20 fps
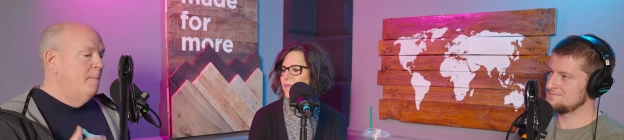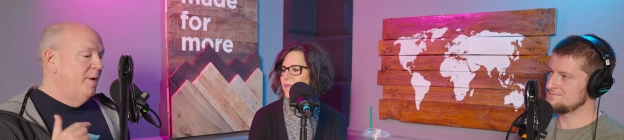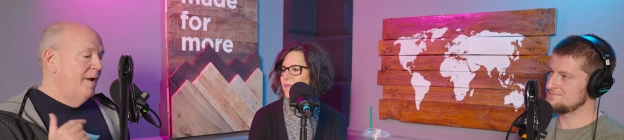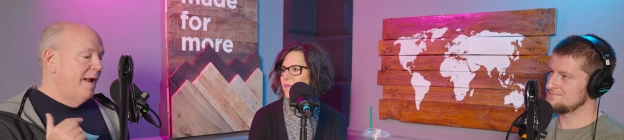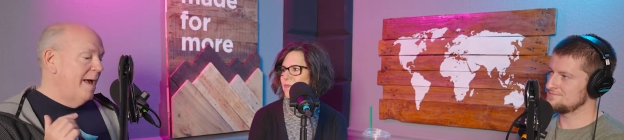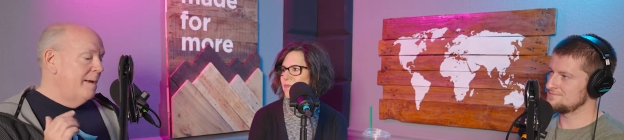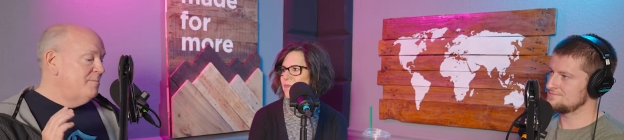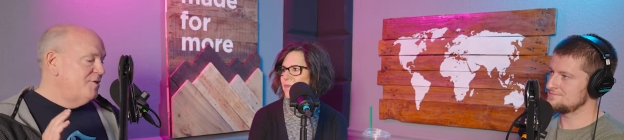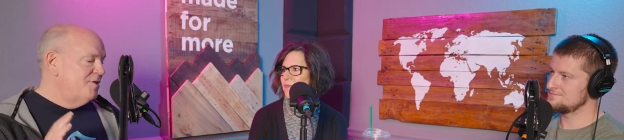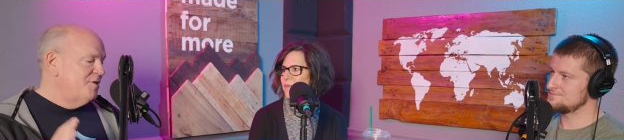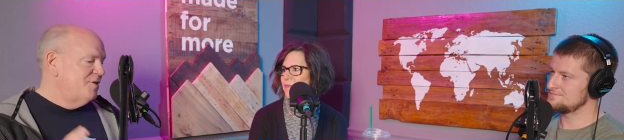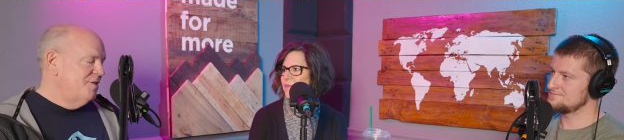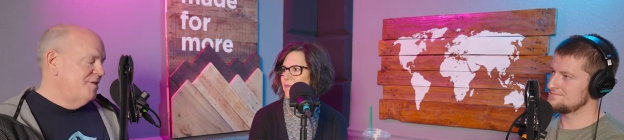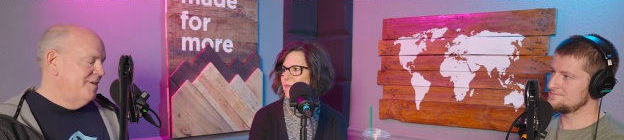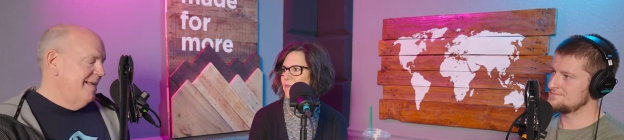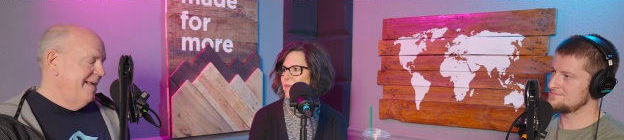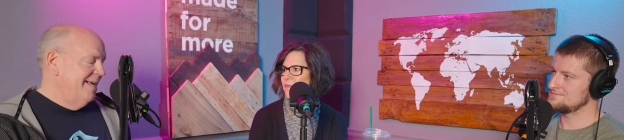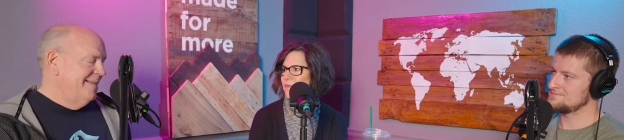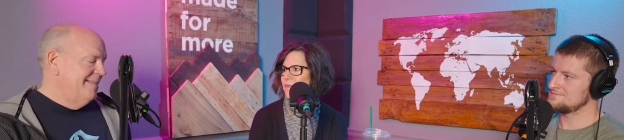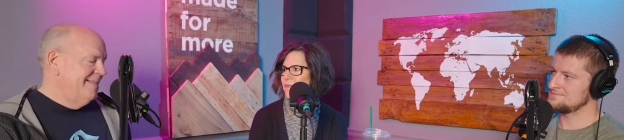Speaker 1: but I'm
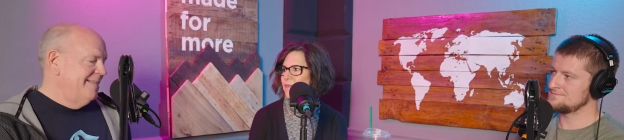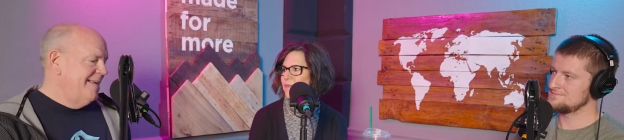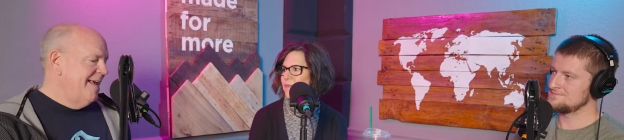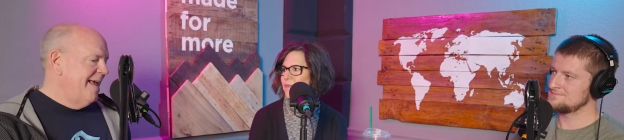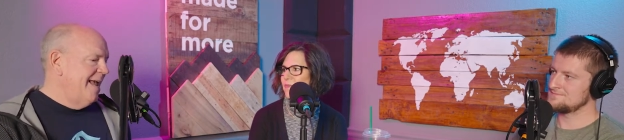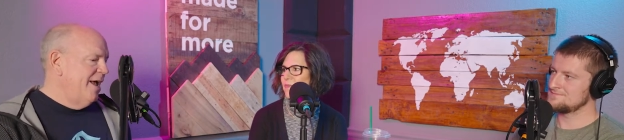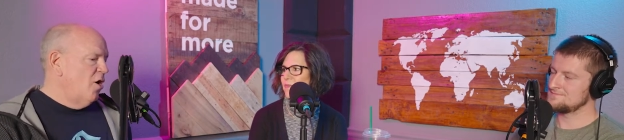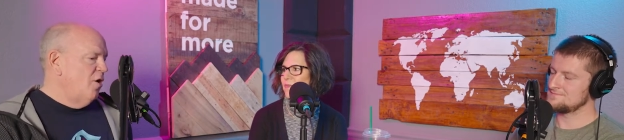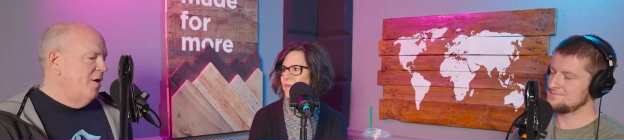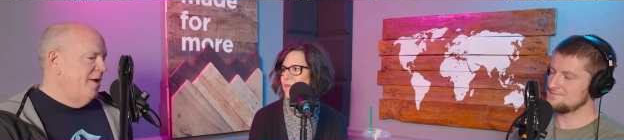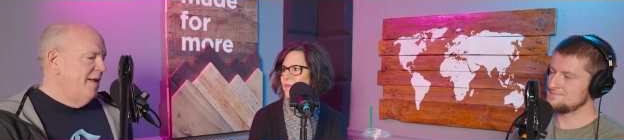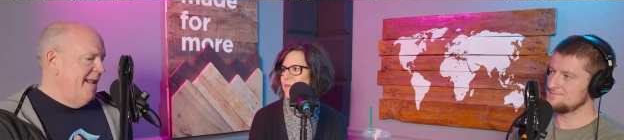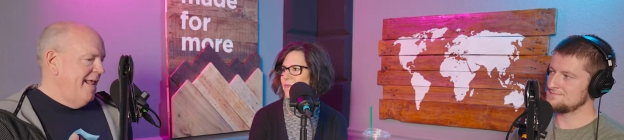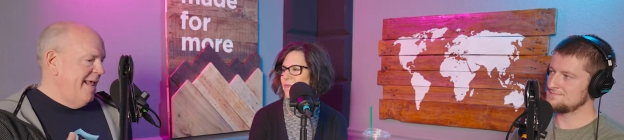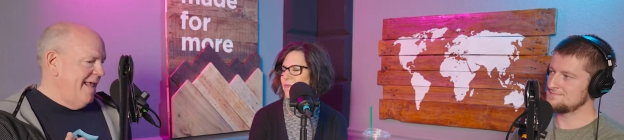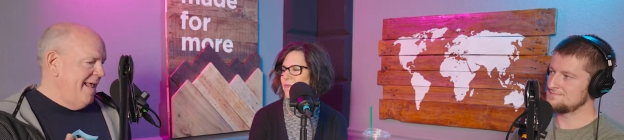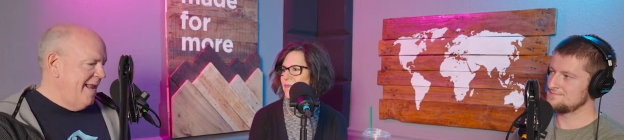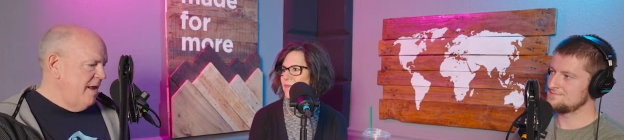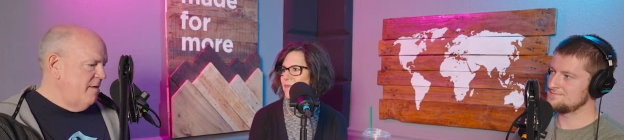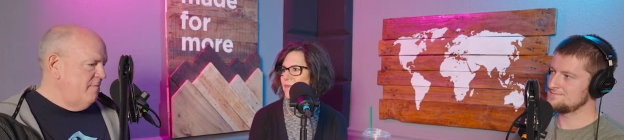just saying on an
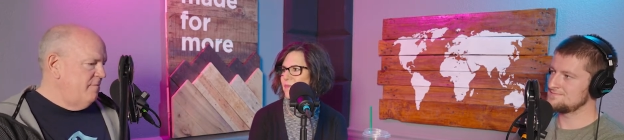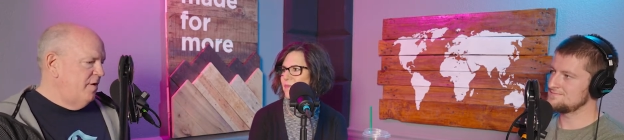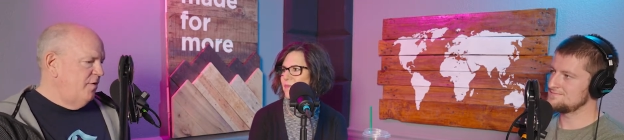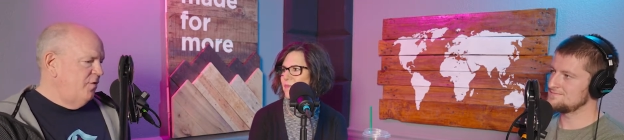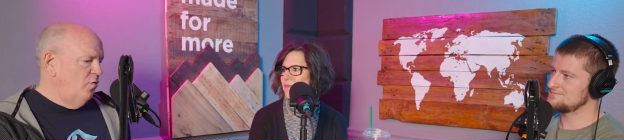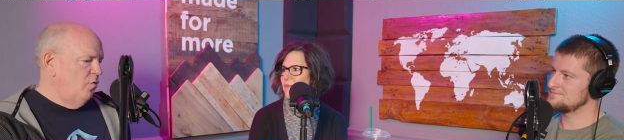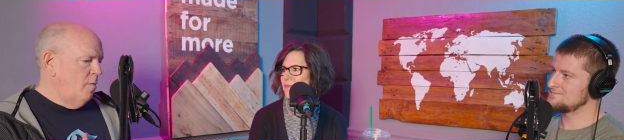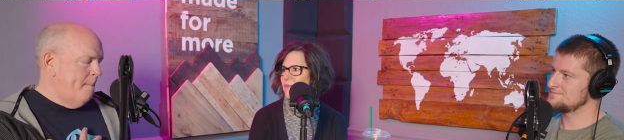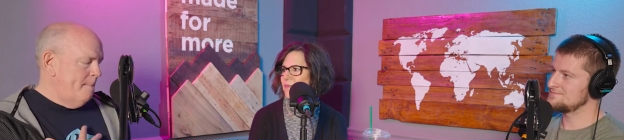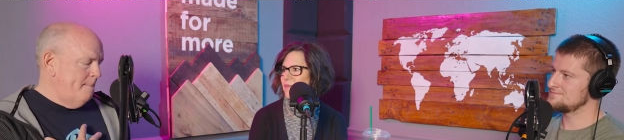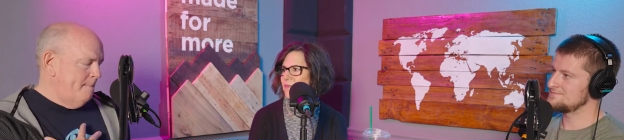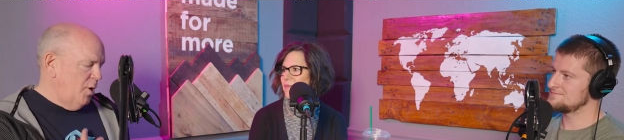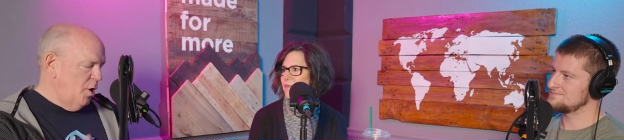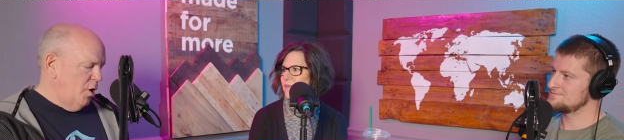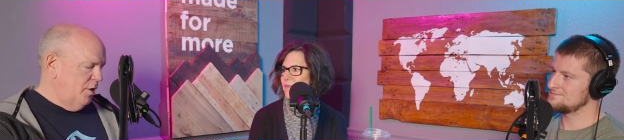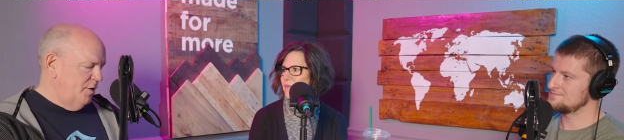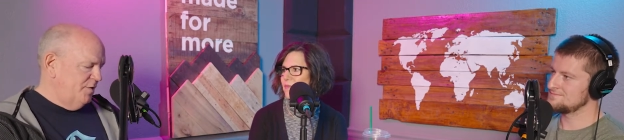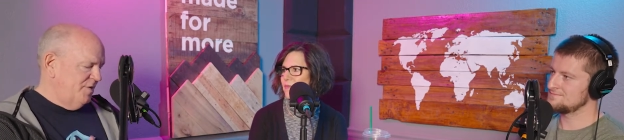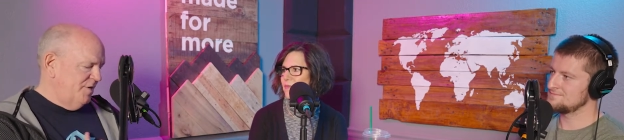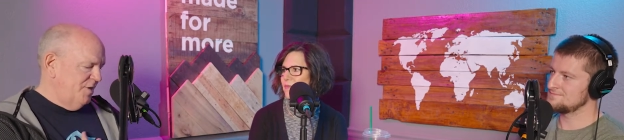individual
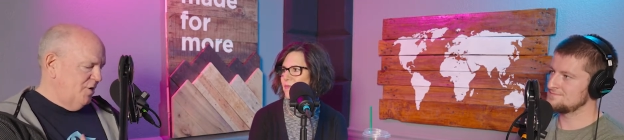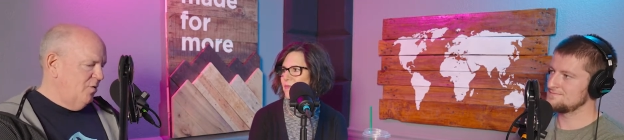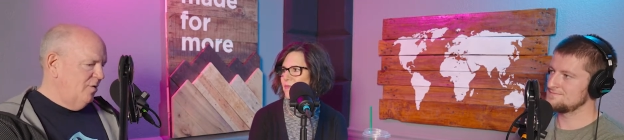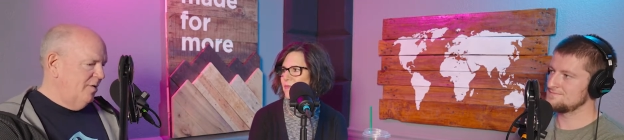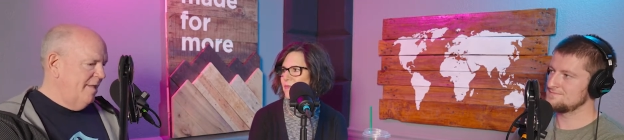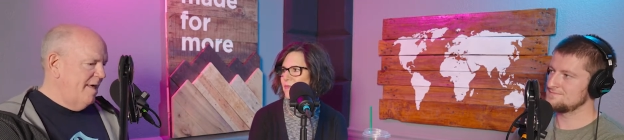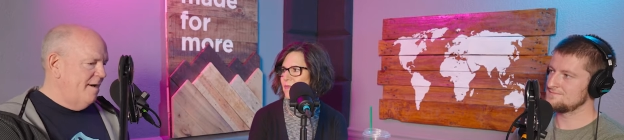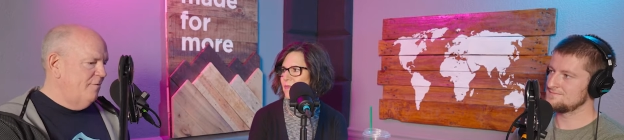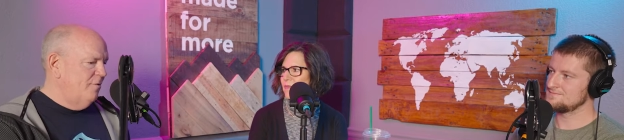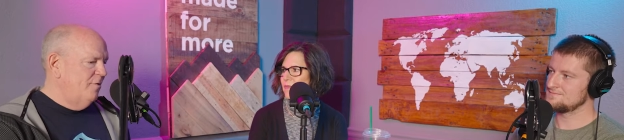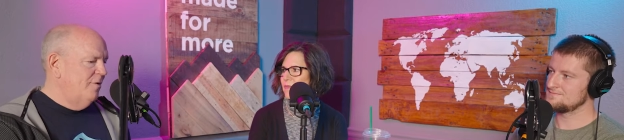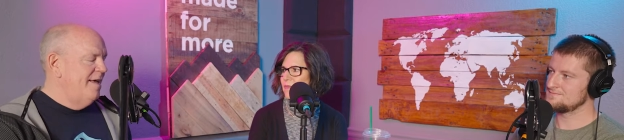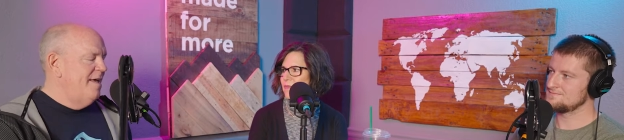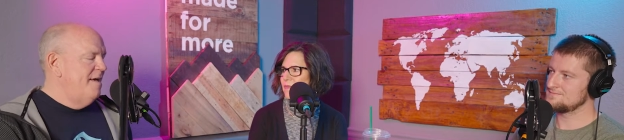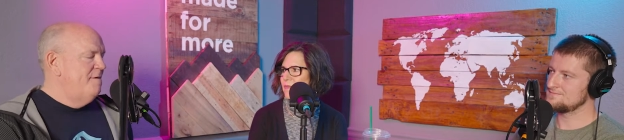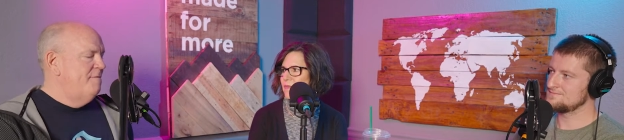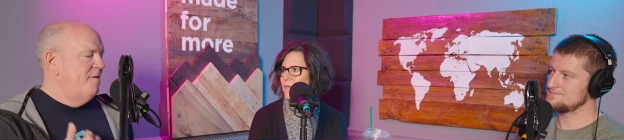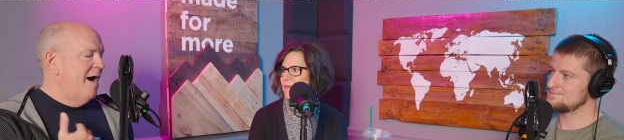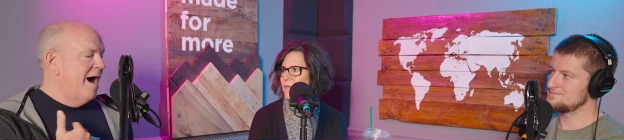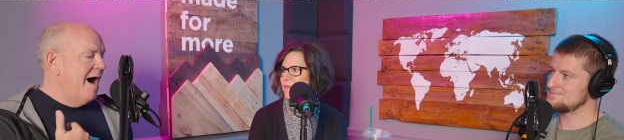personal level,
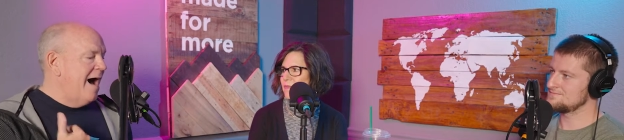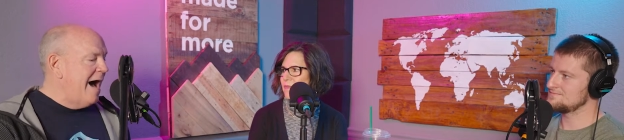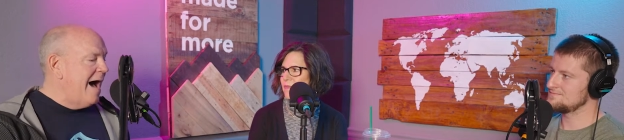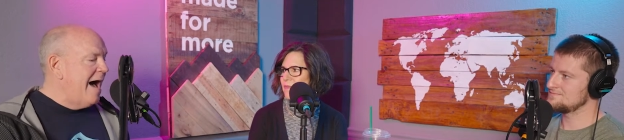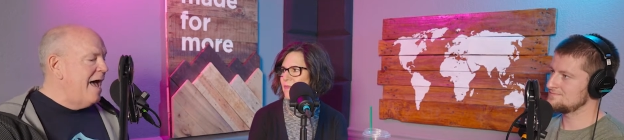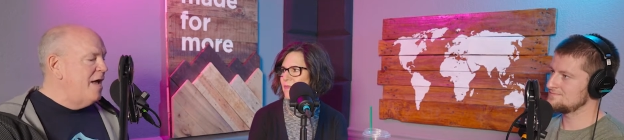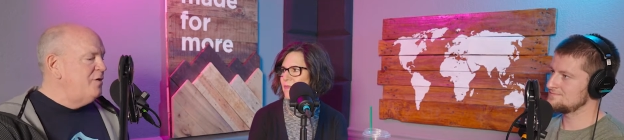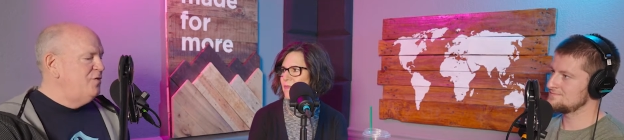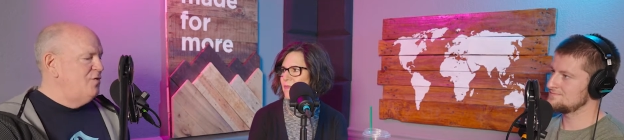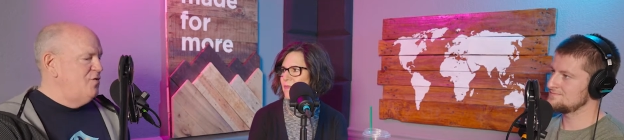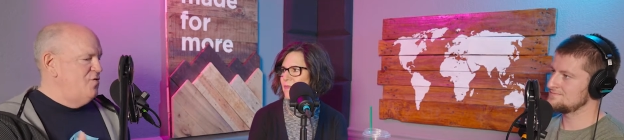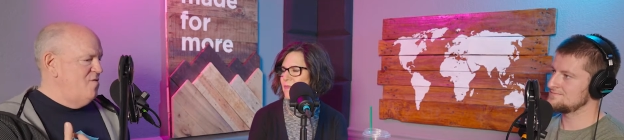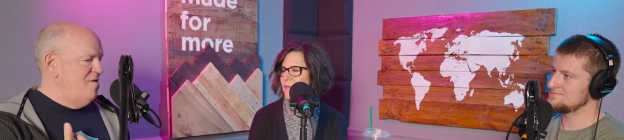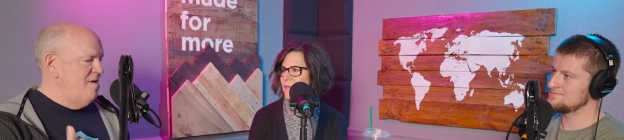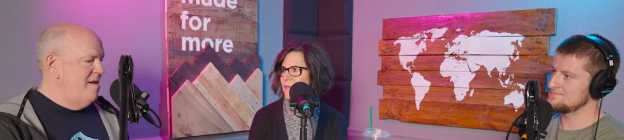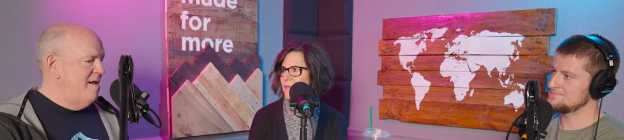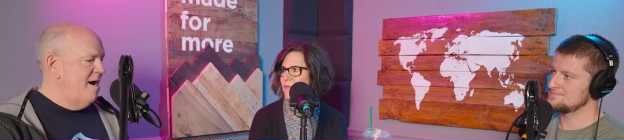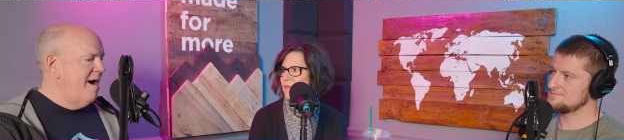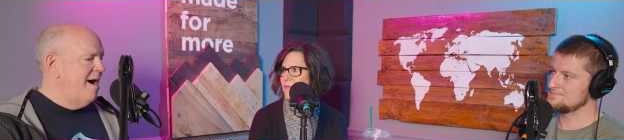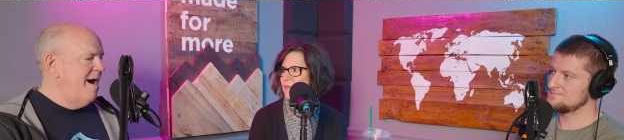if I do
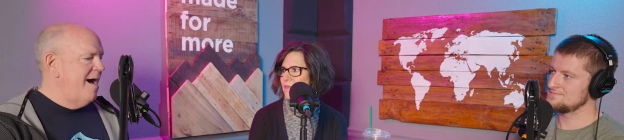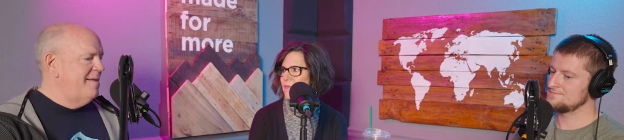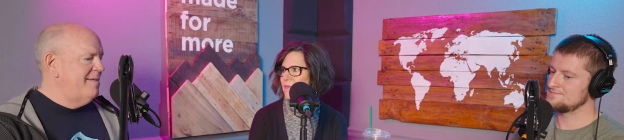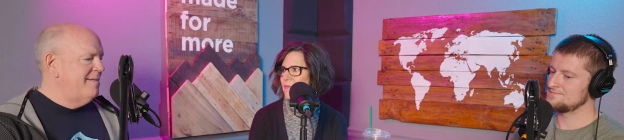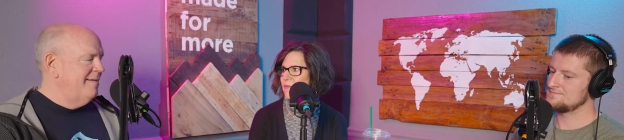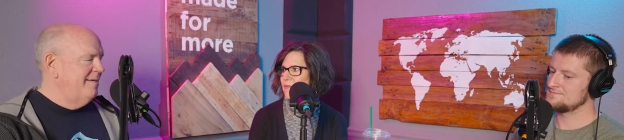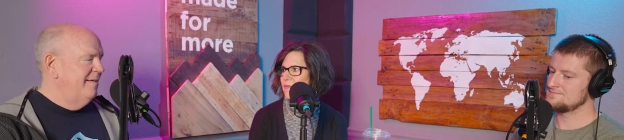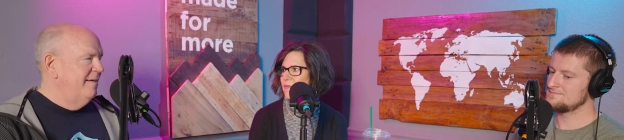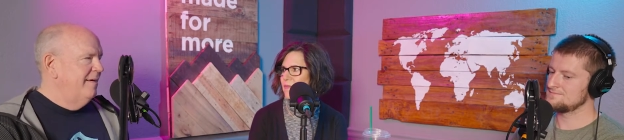not